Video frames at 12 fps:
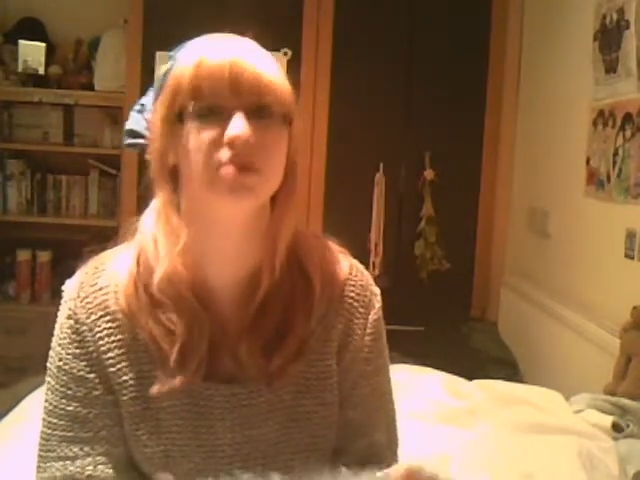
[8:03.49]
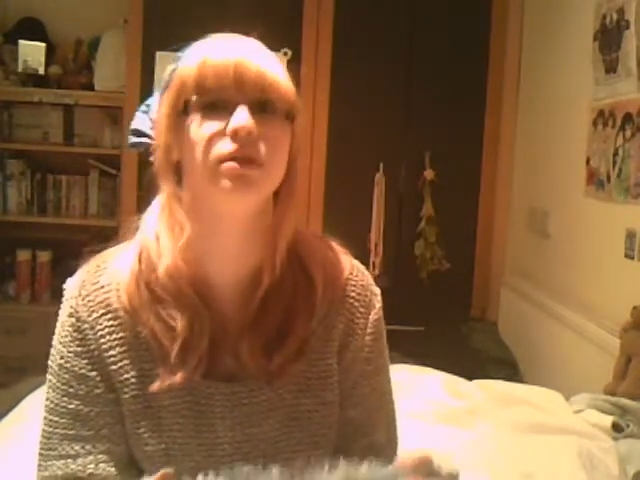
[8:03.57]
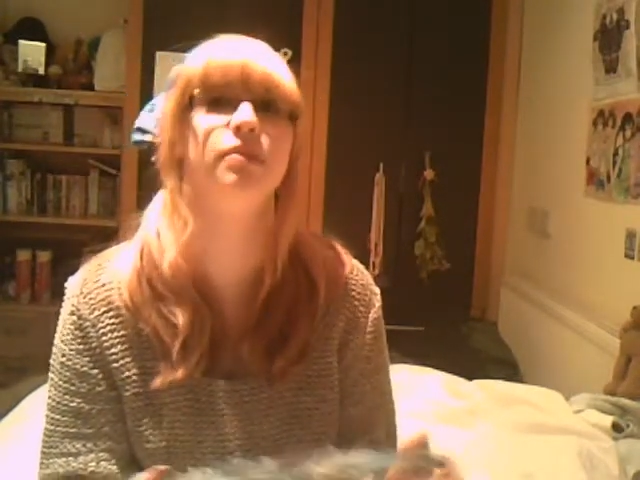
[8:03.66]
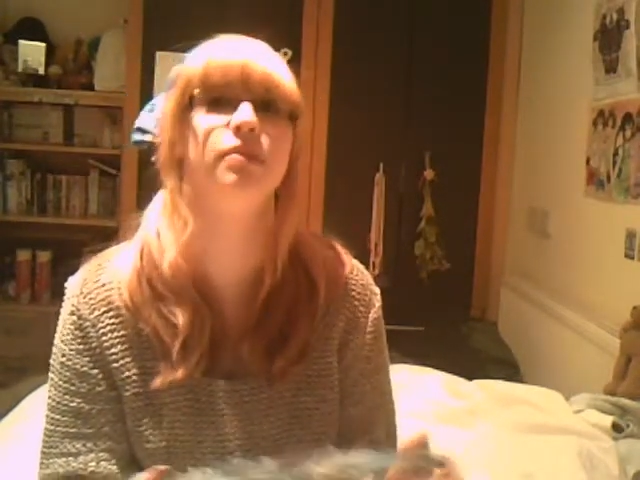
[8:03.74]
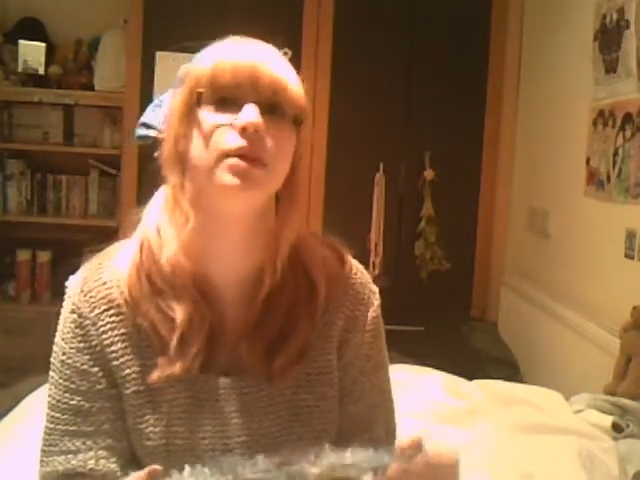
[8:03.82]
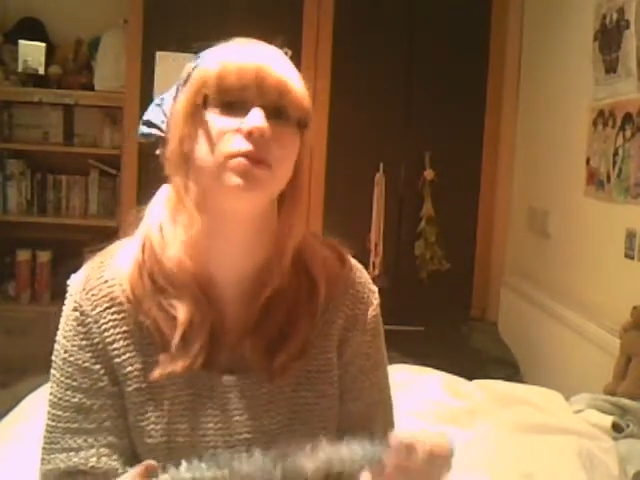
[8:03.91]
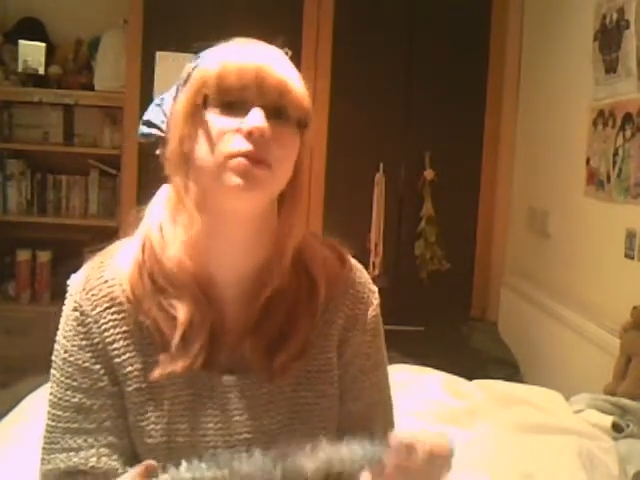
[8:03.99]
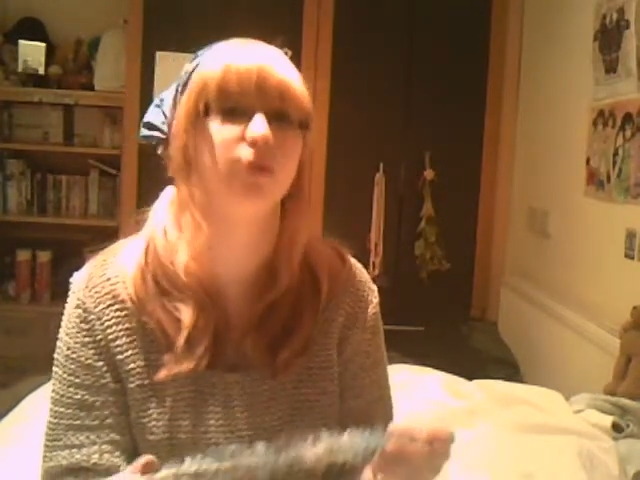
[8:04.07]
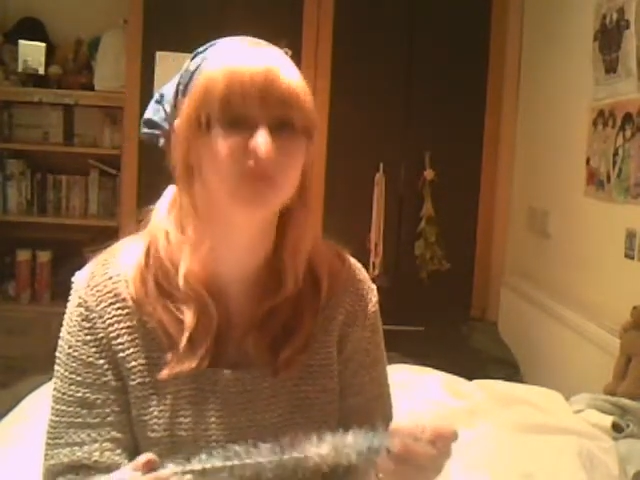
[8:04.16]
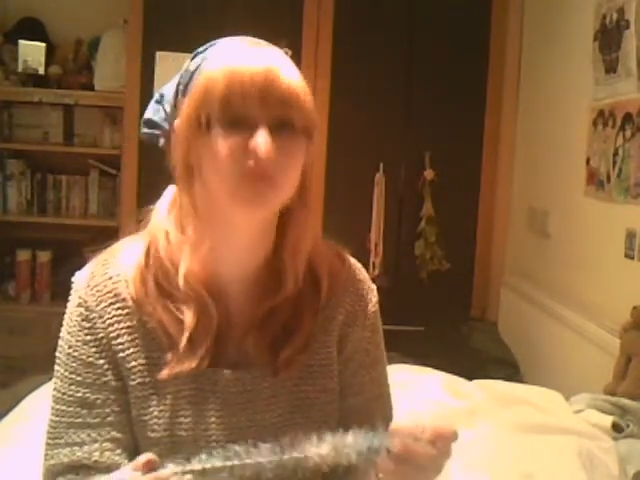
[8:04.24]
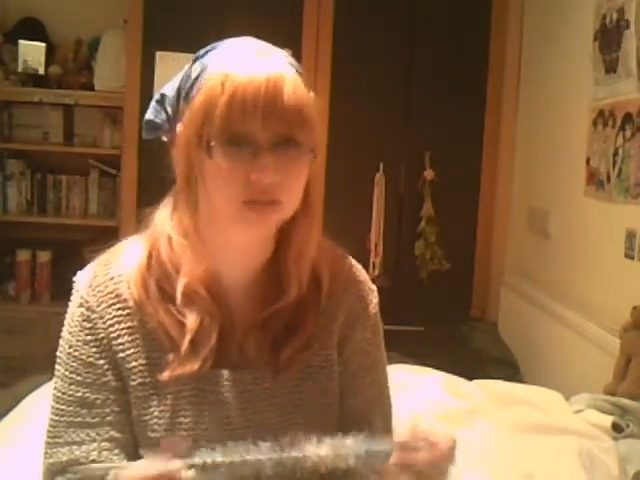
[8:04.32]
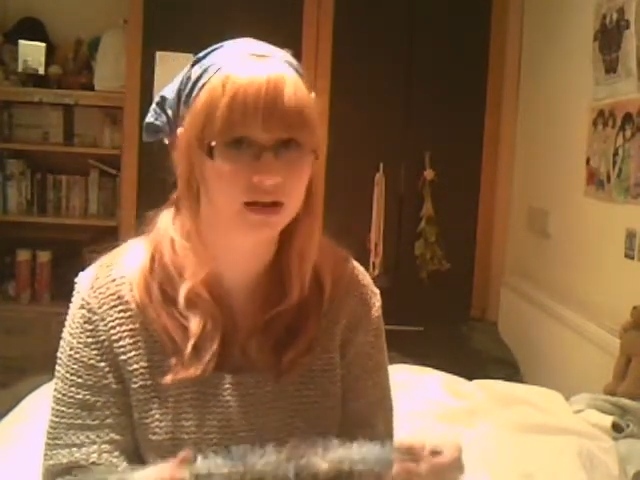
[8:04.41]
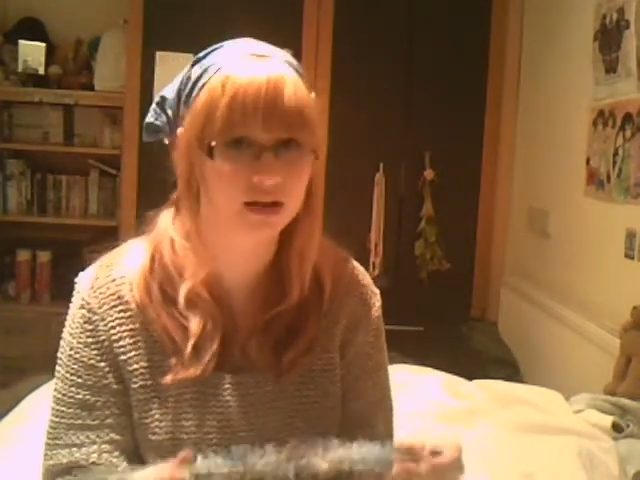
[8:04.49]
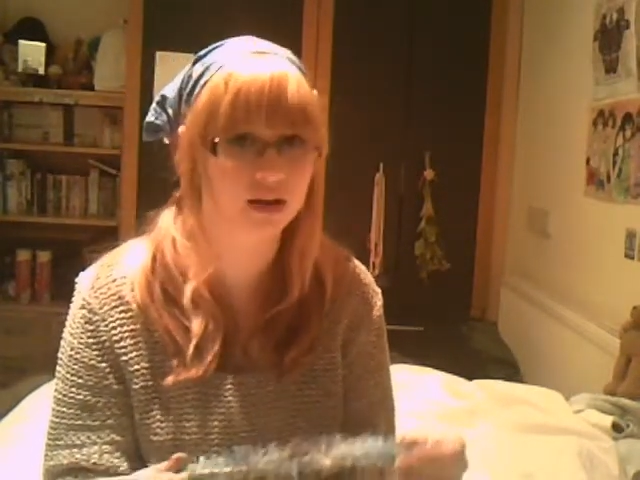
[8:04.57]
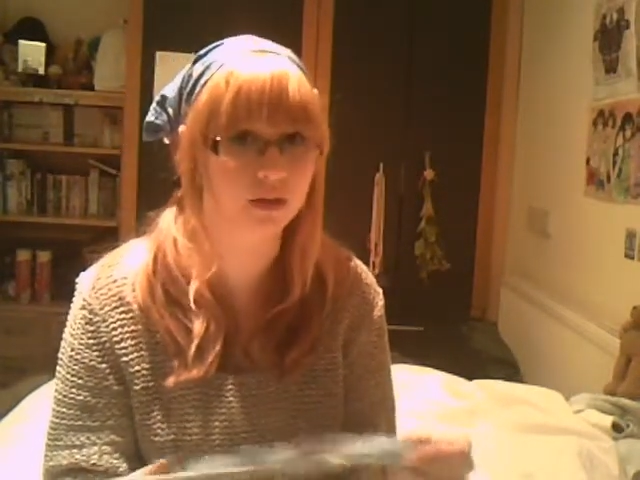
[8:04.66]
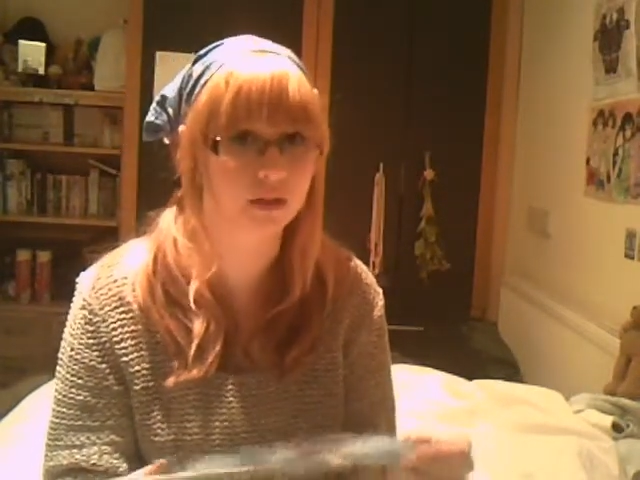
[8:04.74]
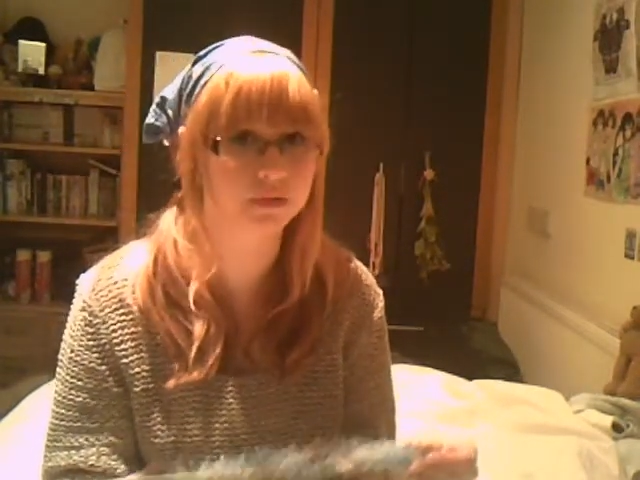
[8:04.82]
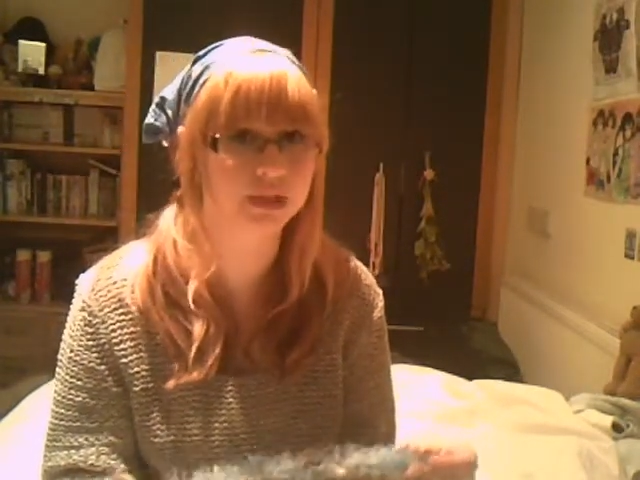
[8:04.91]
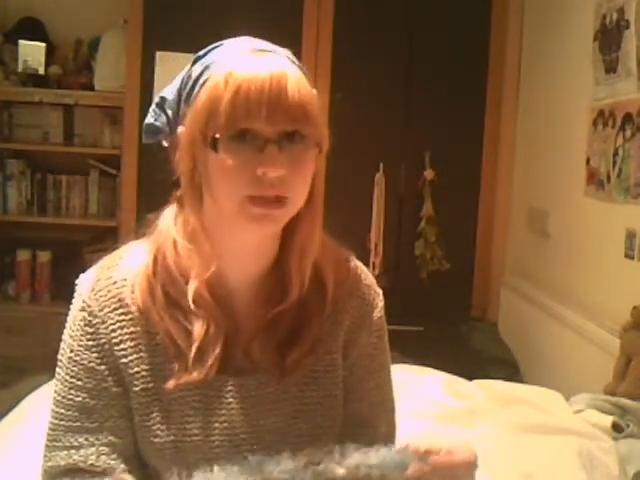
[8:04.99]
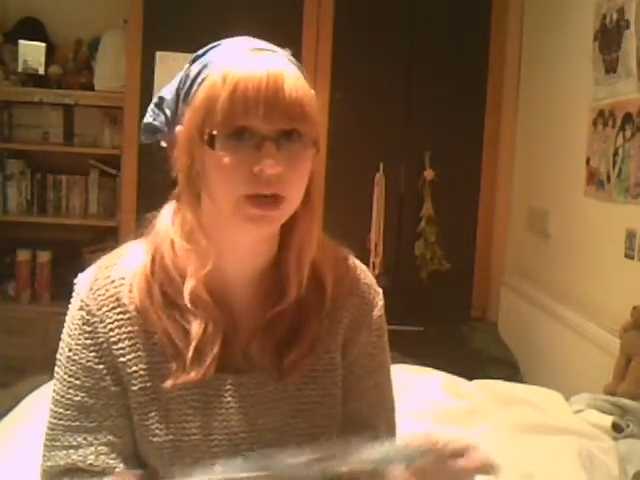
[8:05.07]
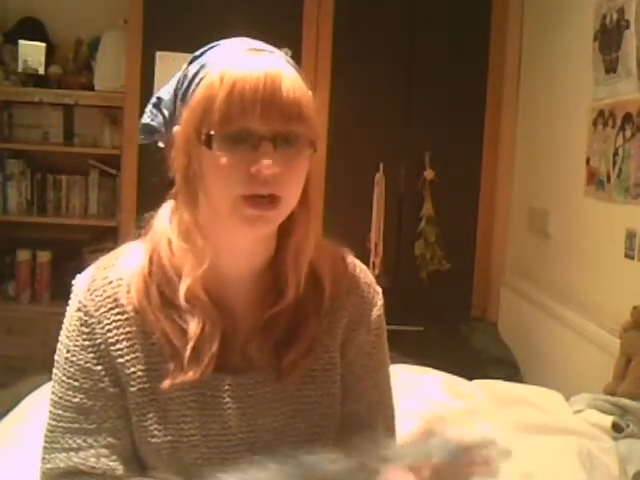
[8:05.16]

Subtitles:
you can make yourself scarves,